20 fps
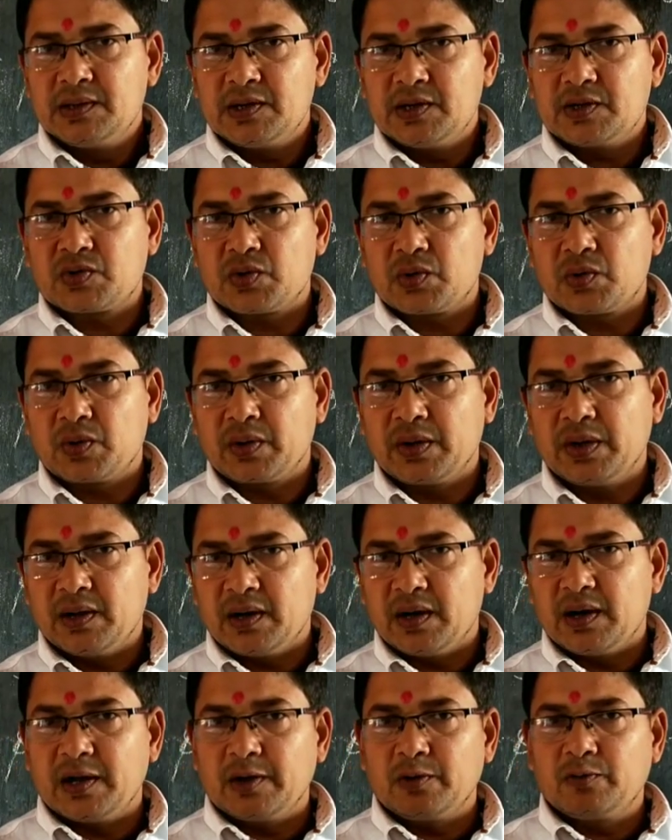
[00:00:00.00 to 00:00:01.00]
Yes or no?
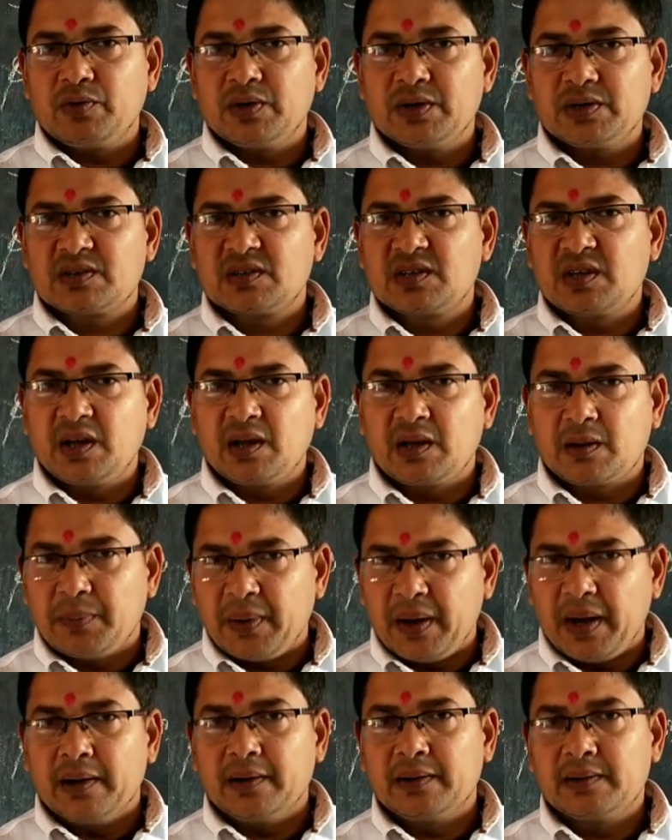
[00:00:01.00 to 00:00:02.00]
He always think
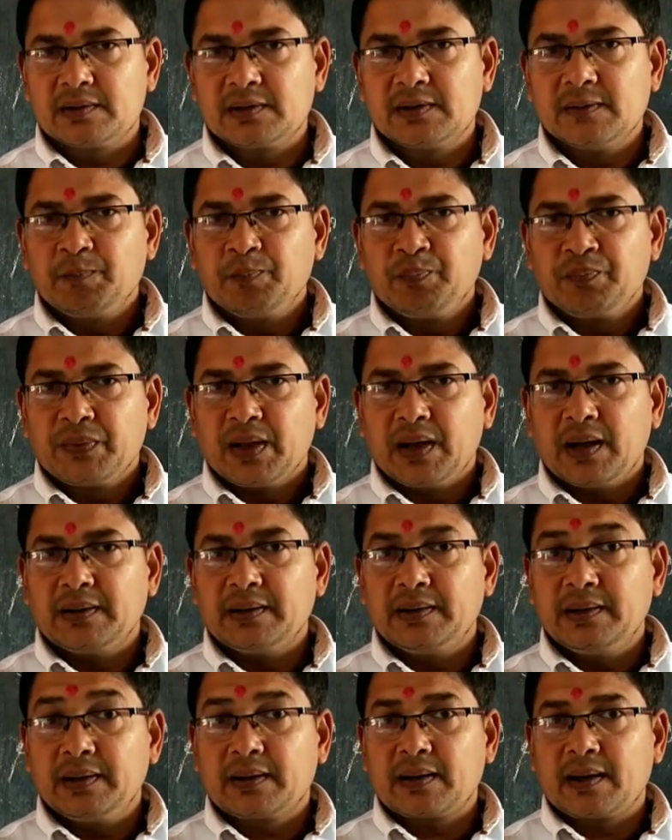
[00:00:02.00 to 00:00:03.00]
bad,
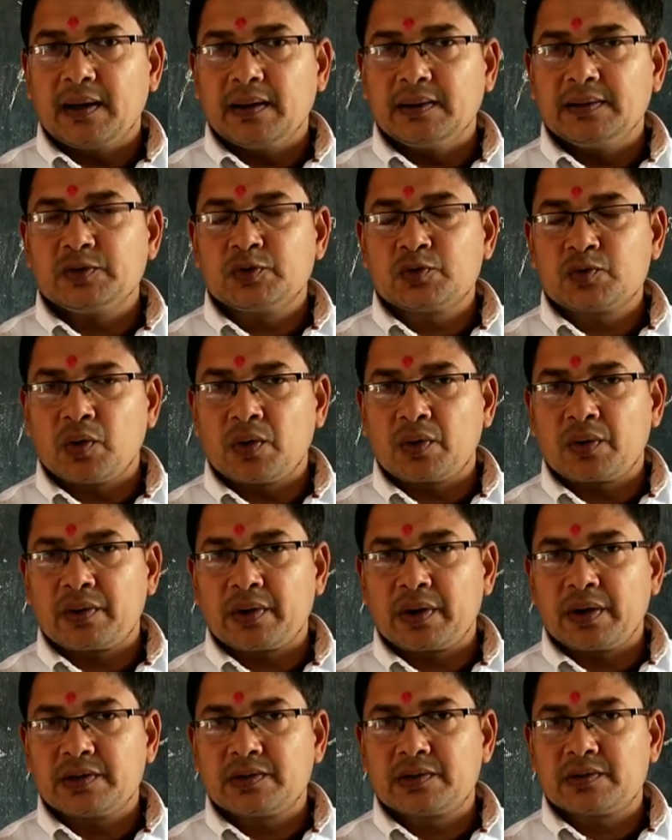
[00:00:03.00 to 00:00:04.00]
and he can
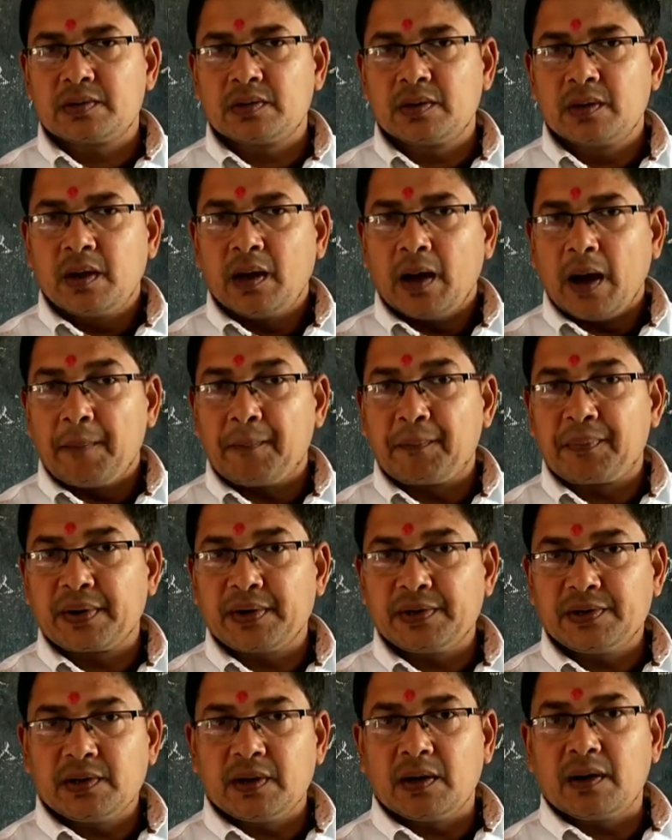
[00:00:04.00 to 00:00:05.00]
tolerate
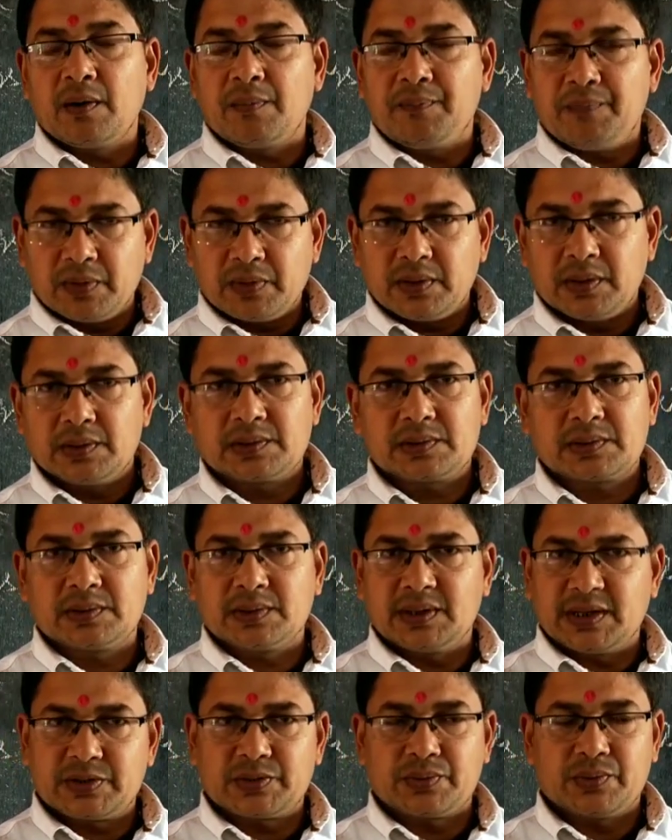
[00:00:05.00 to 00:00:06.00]
appraisal of others.
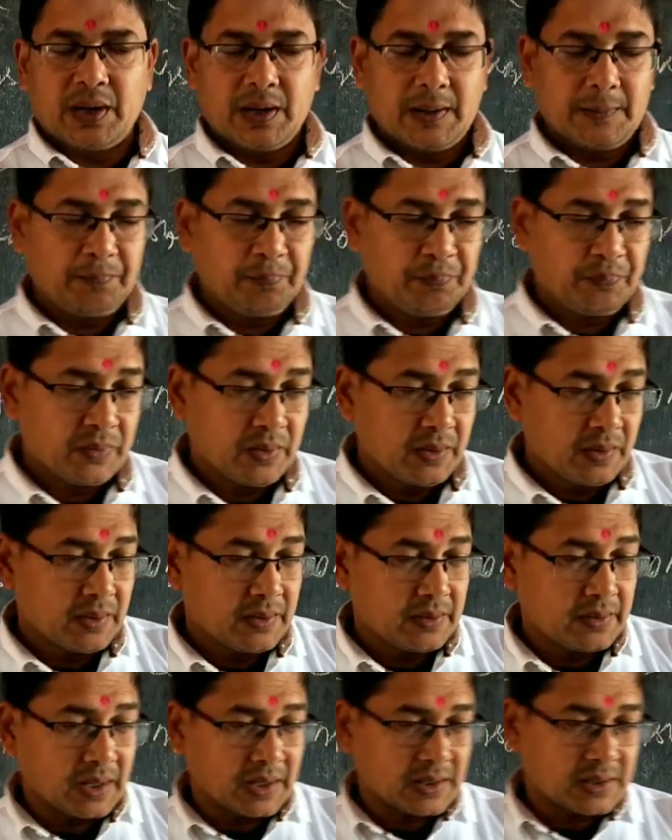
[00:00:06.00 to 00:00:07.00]
That's why.
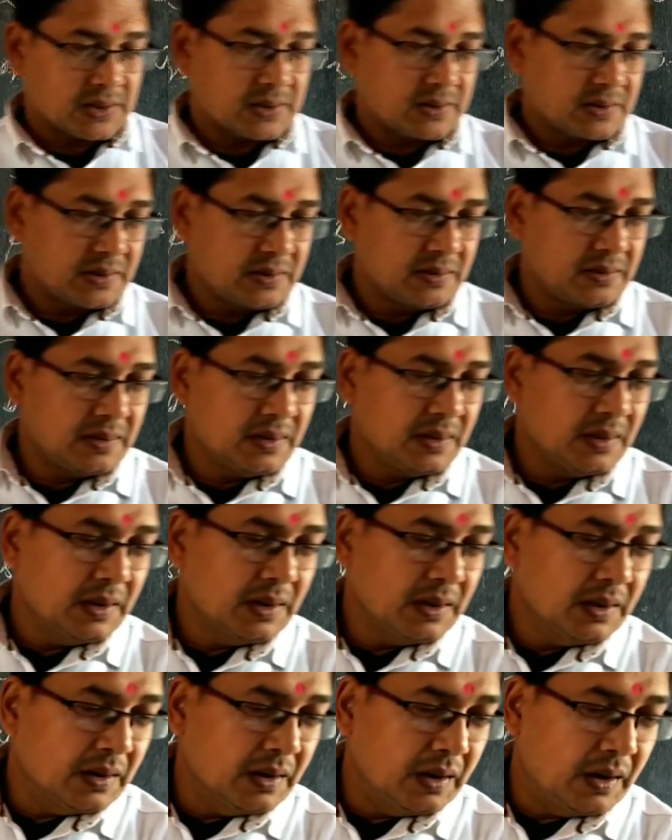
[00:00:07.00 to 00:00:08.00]
Next.
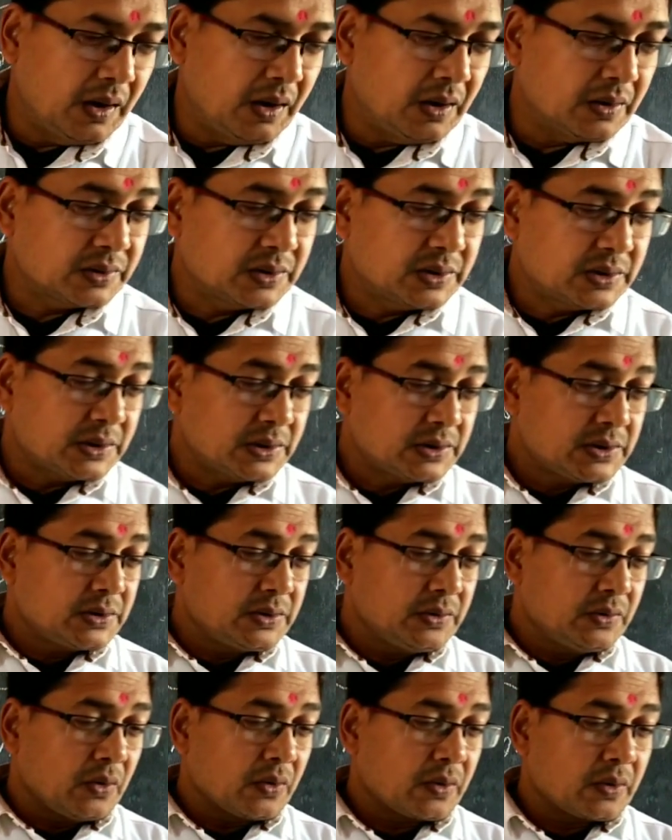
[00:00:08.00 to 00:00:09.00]
This
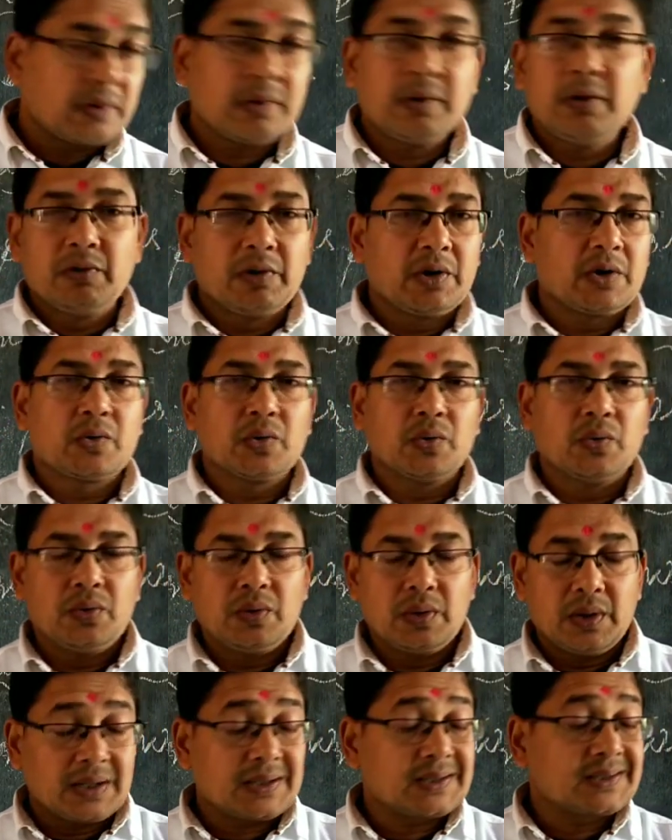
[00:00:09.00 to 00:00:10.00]
is your unit
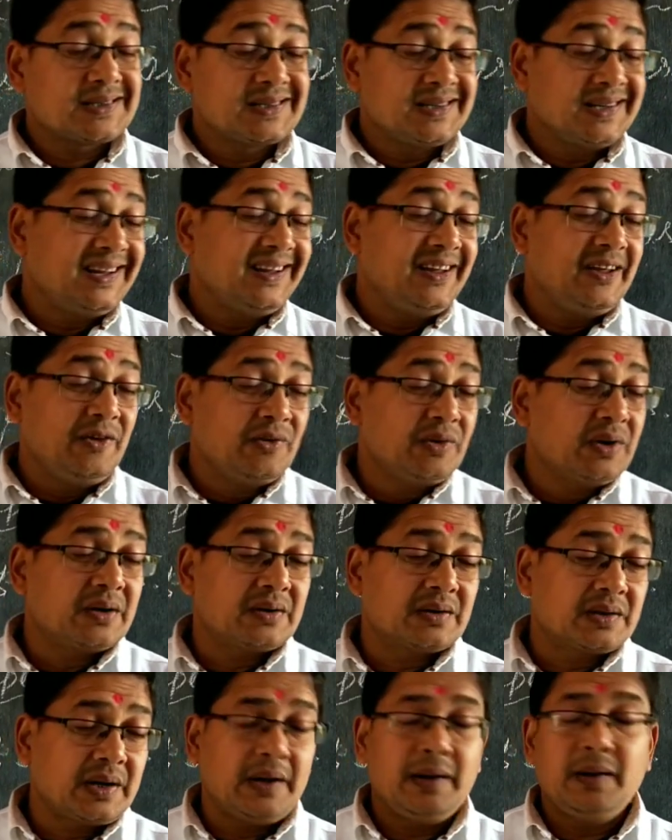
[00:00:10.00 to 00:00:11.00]
2. Let us see
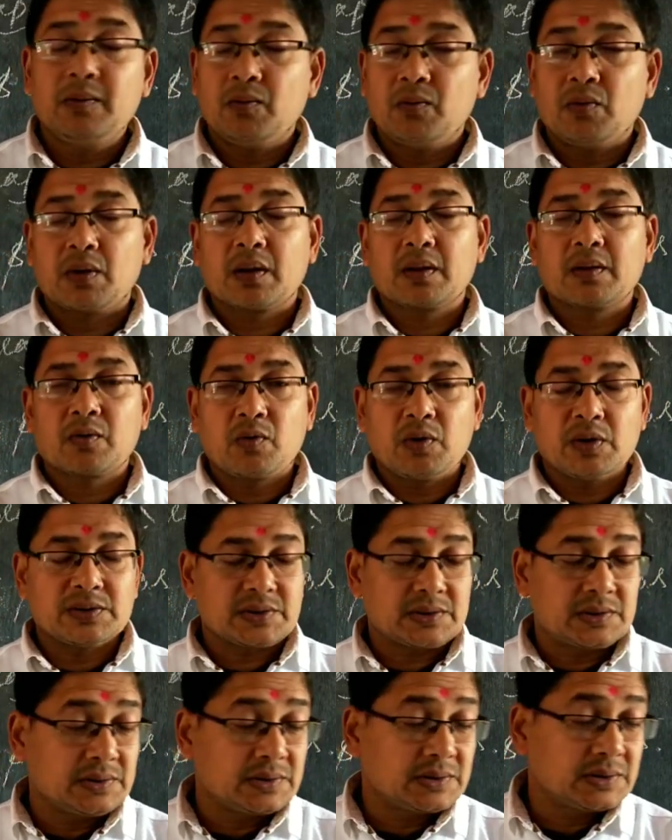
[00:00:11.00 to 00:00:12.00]
unit 3. What are the
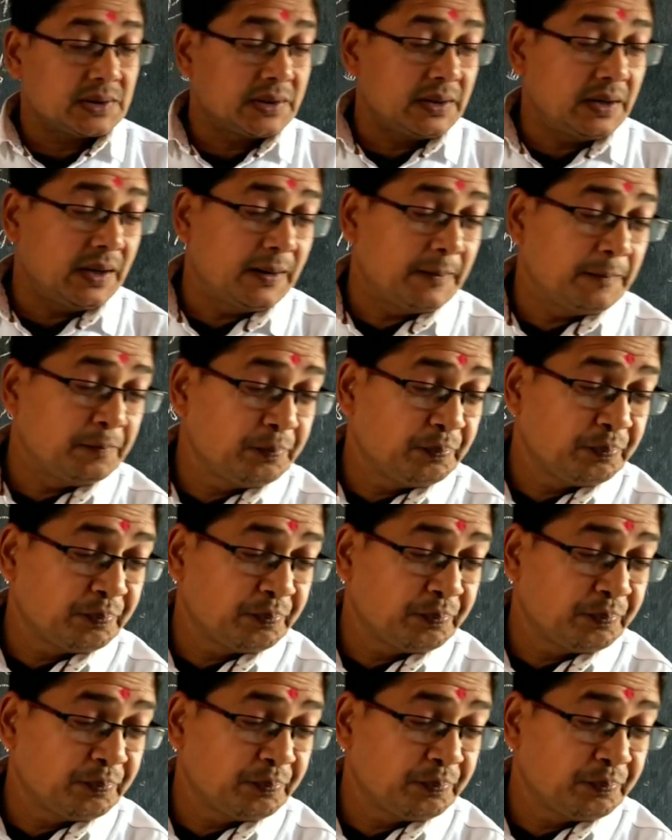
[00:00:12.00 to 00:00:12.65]
questions over there?